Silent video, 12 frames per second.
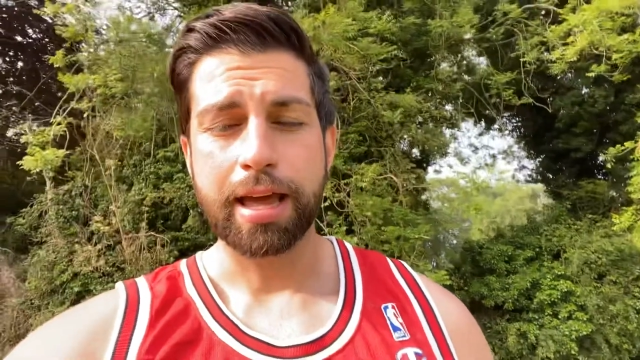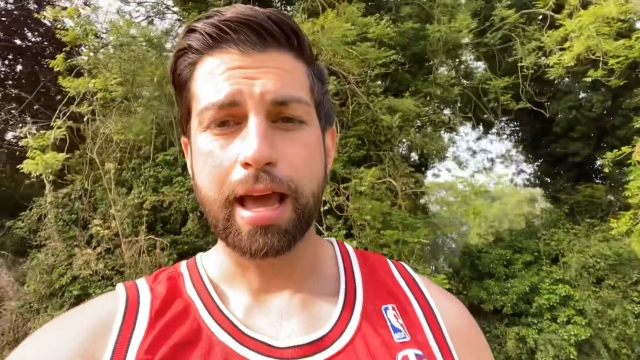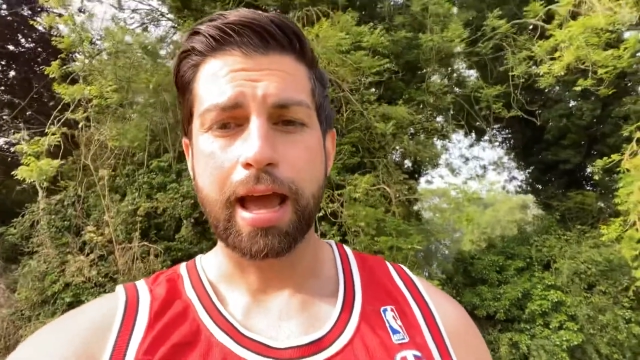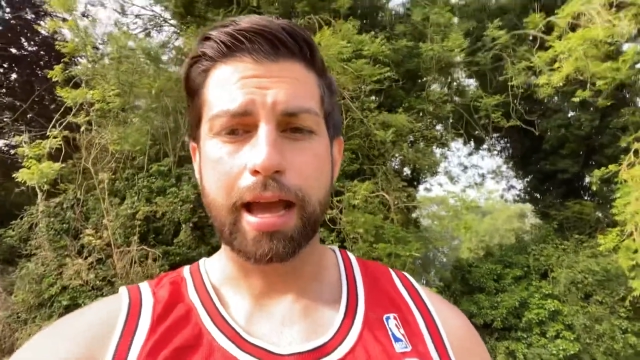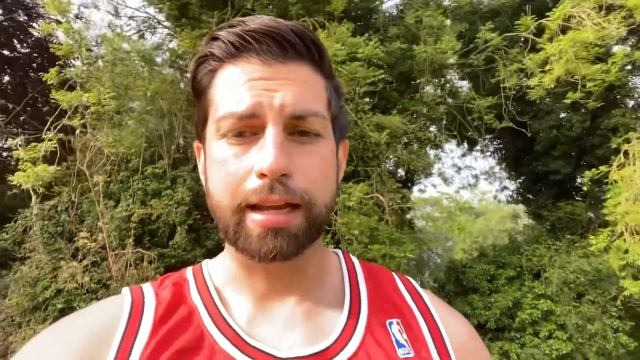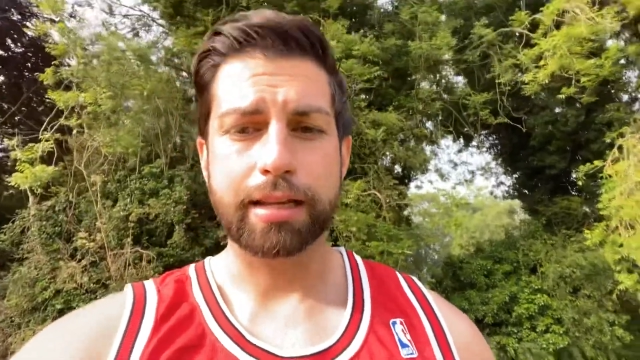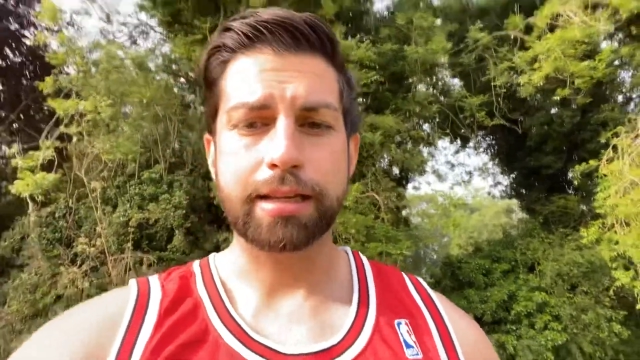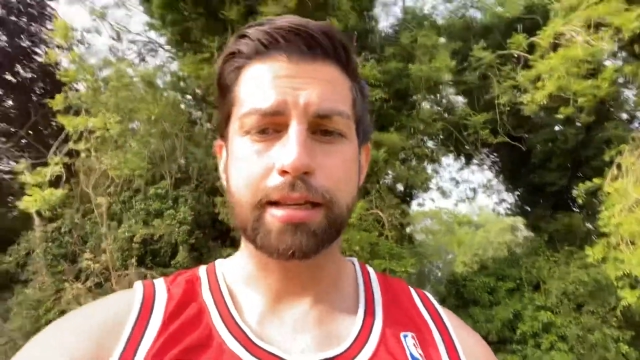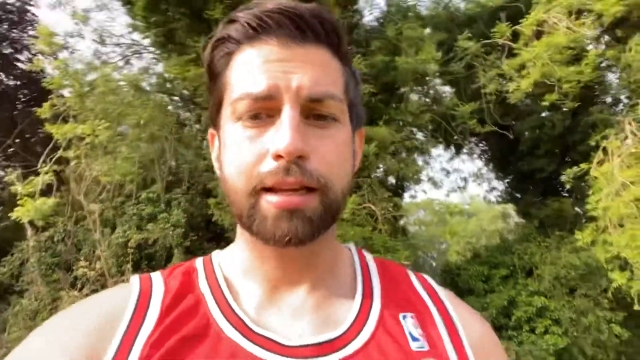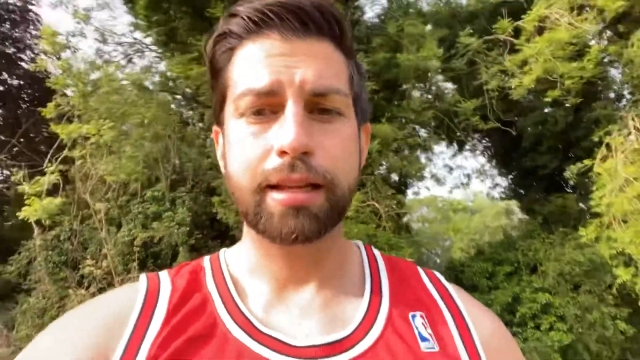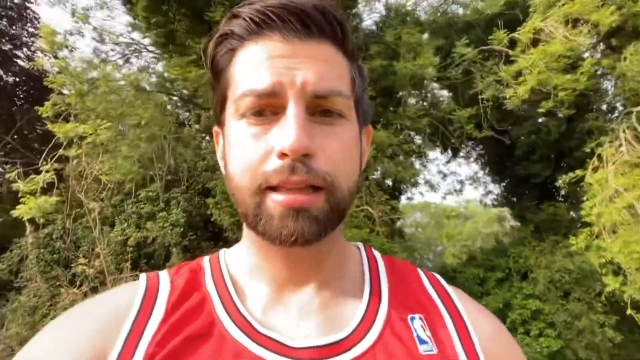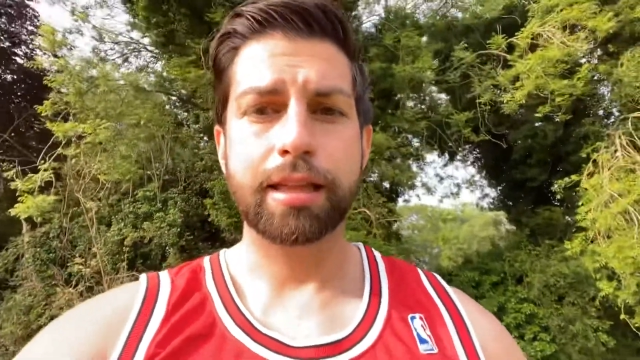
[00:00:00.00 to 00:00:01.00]
and
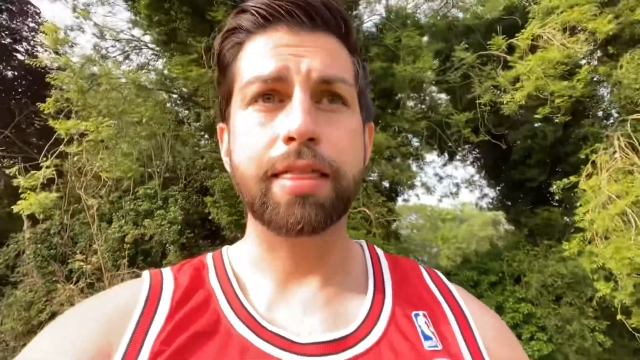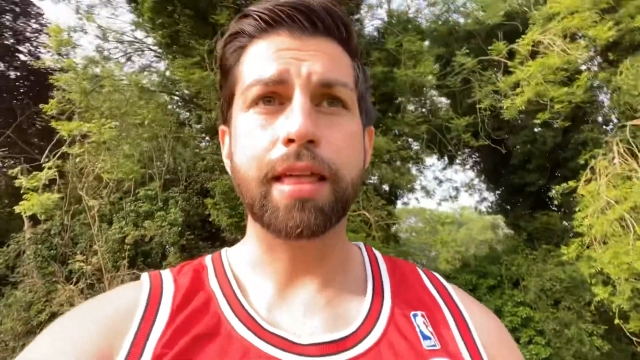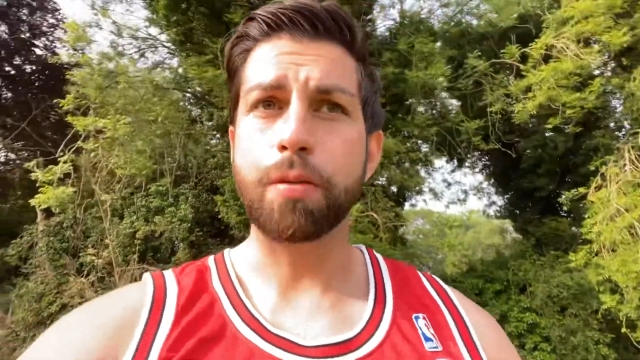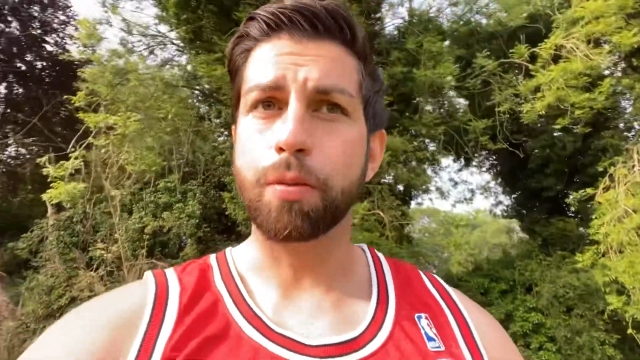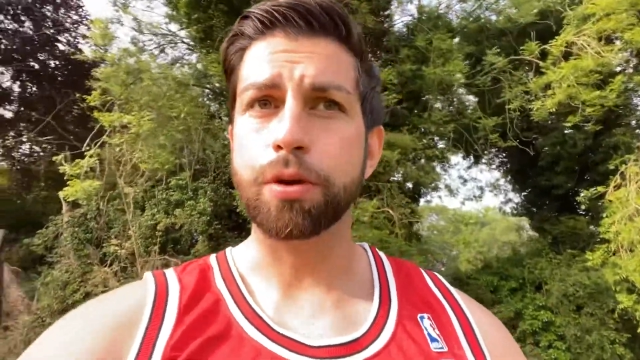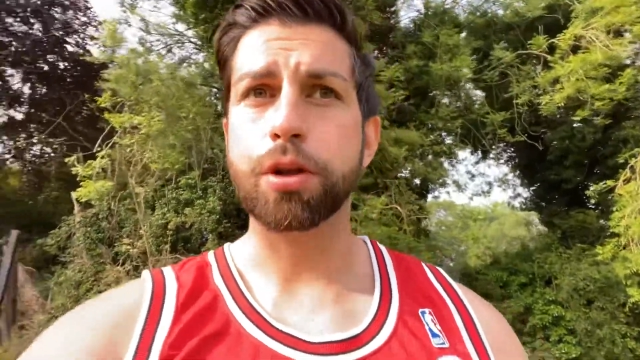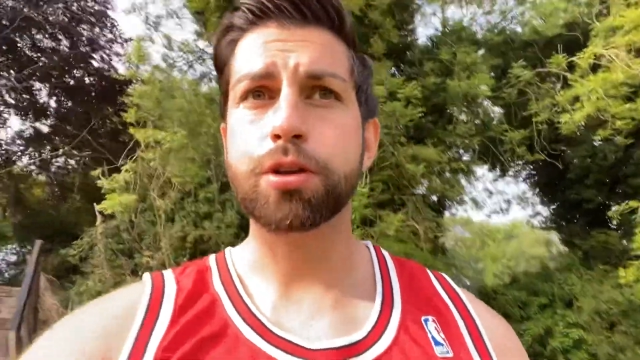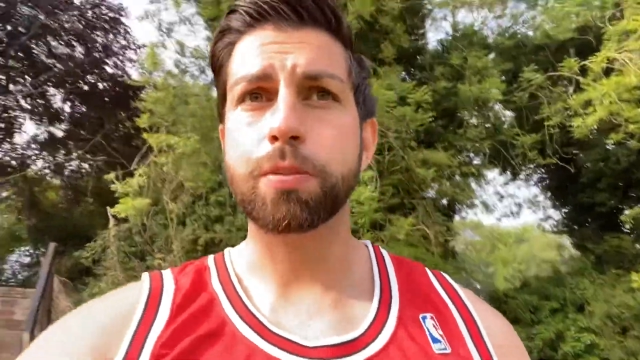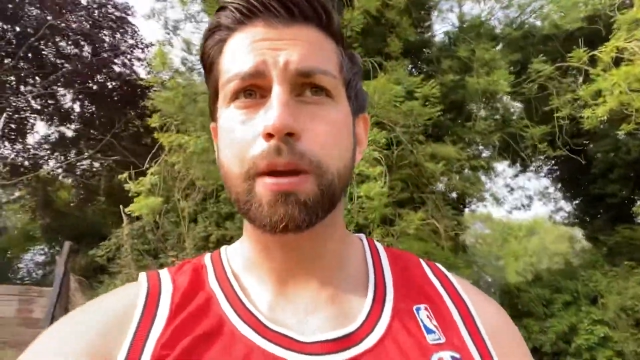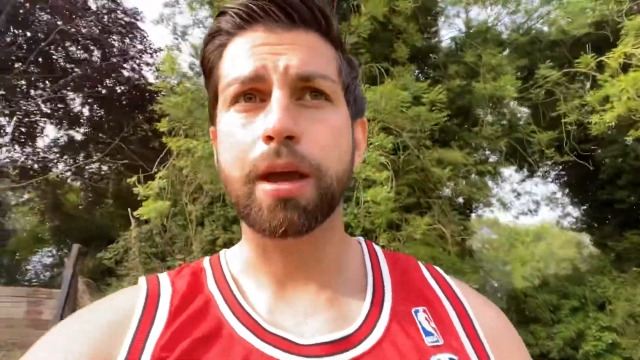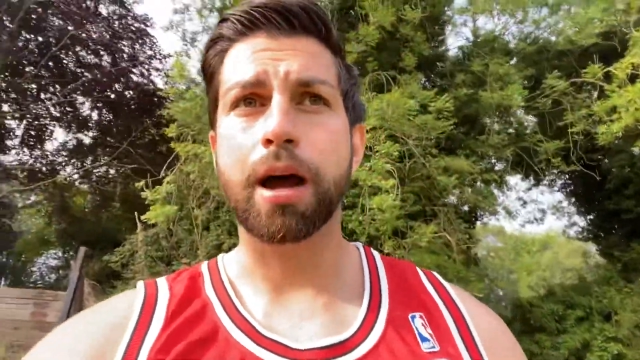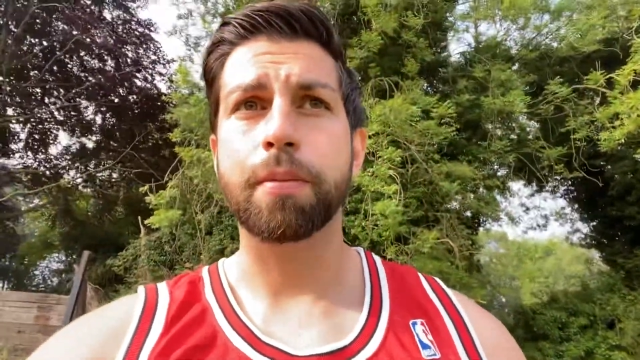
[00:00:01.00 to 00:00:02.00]
then they wanted to
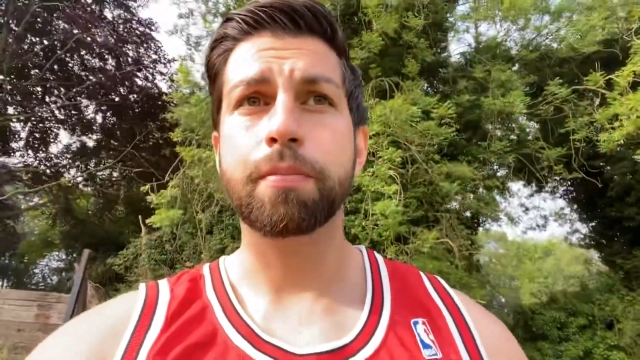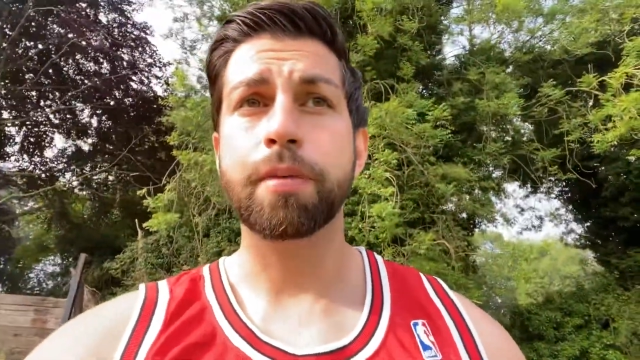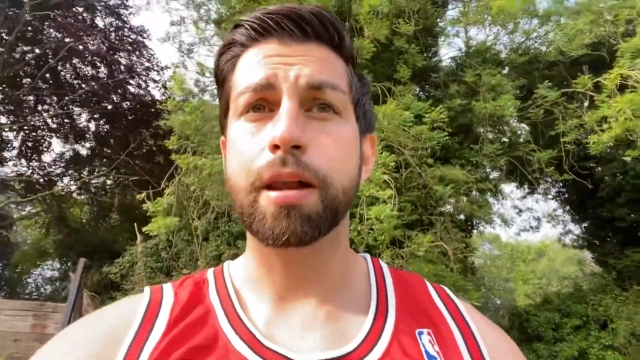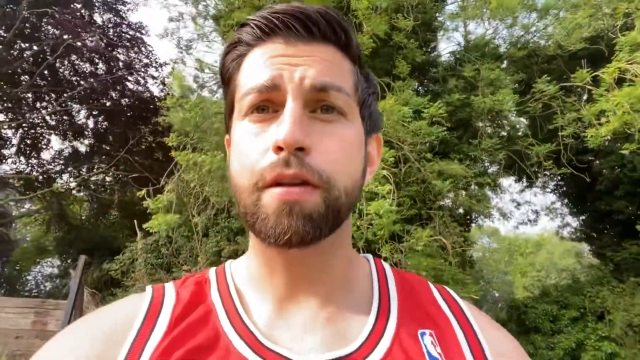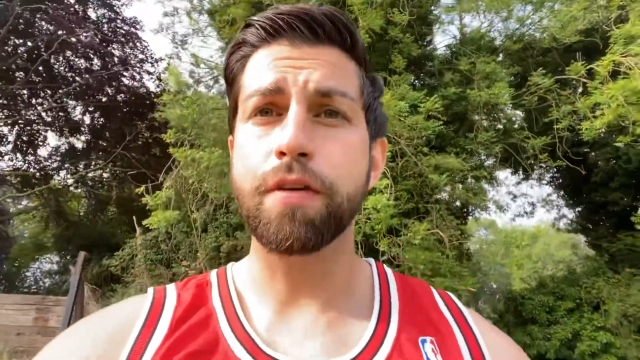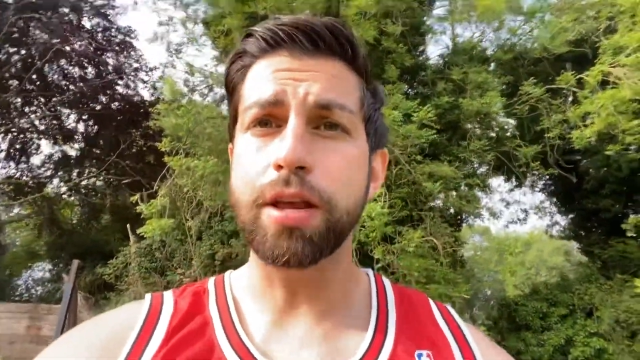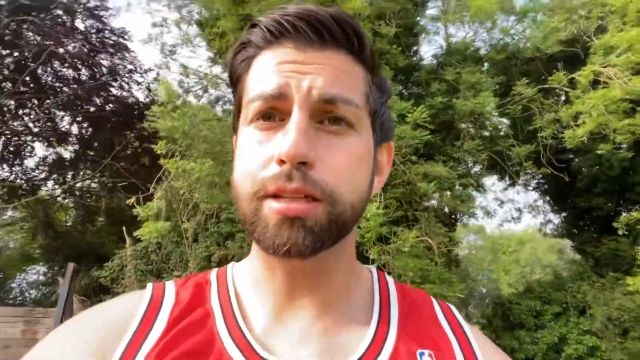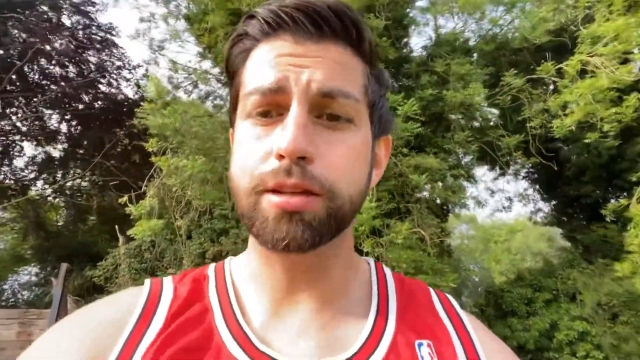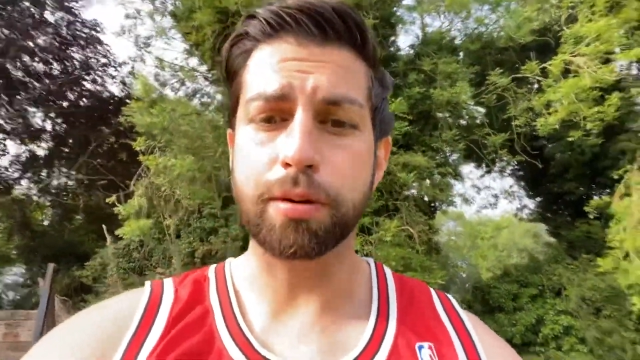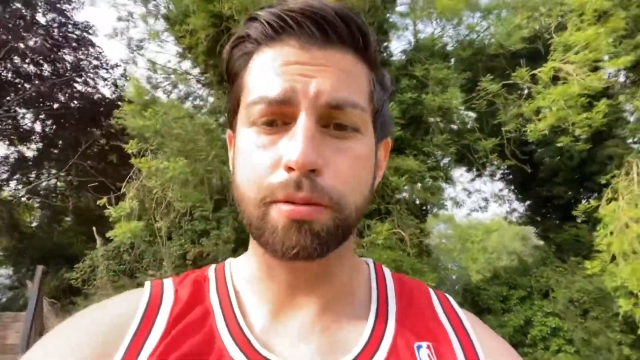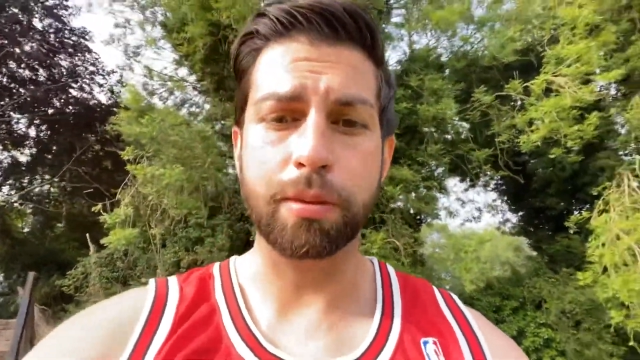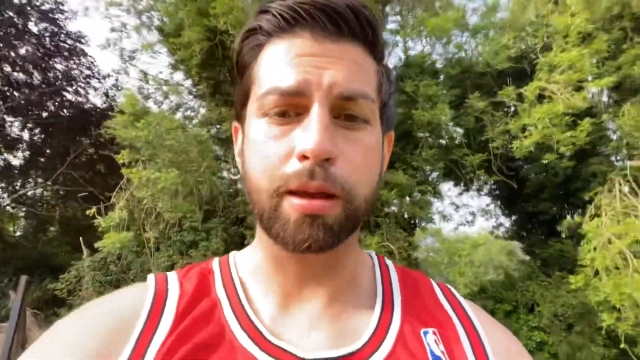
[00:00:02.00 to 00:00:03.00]
become an investor
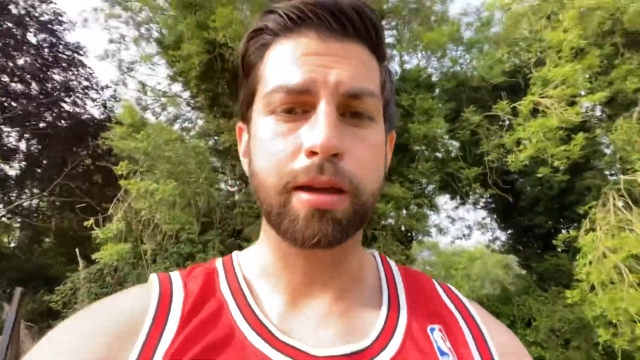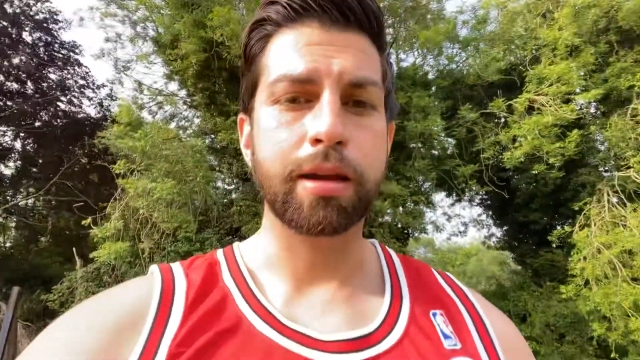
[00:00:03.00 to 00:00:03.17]
with me.